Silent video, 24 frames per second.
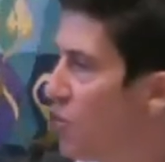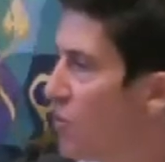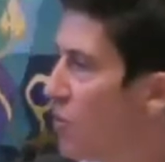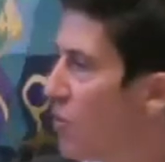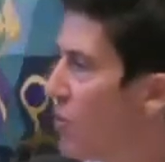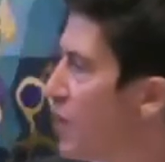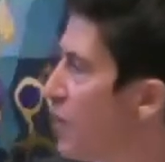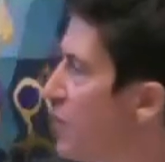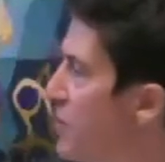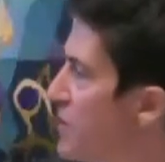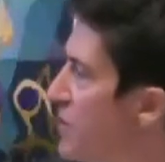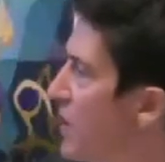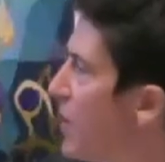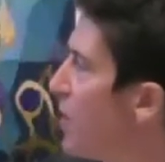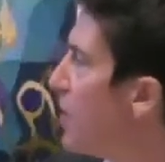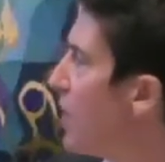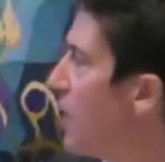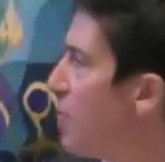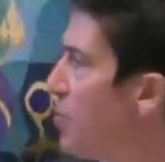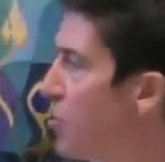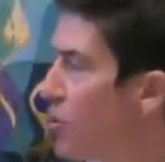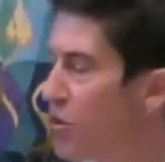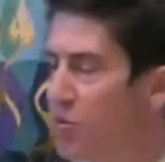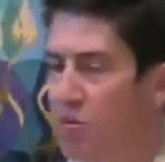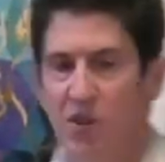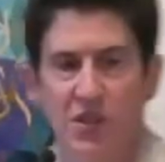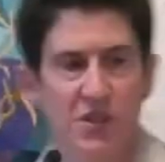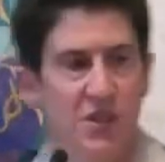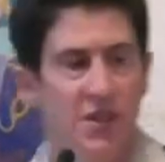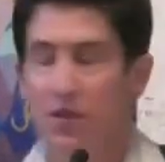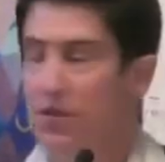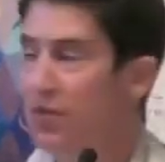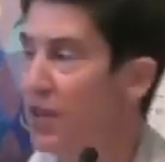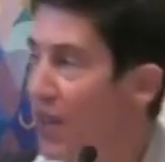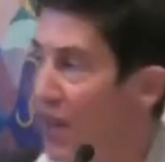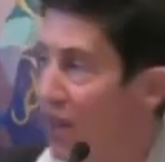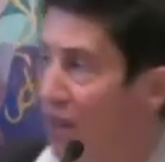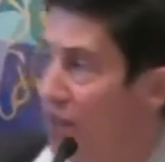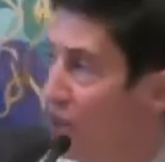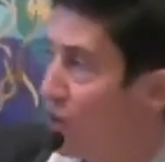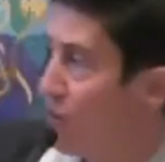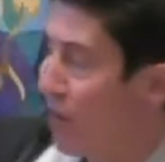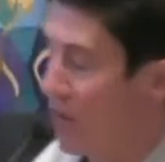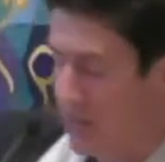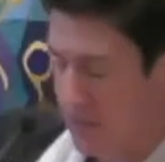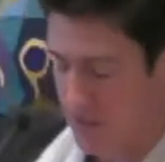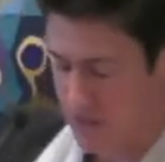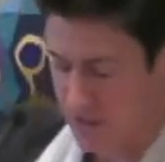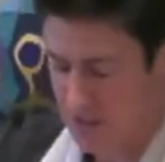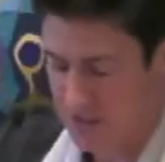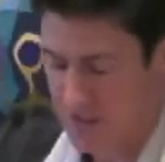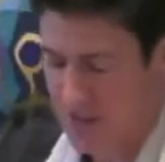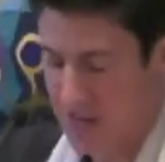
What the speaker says: where is our board president, Alan Grenitz?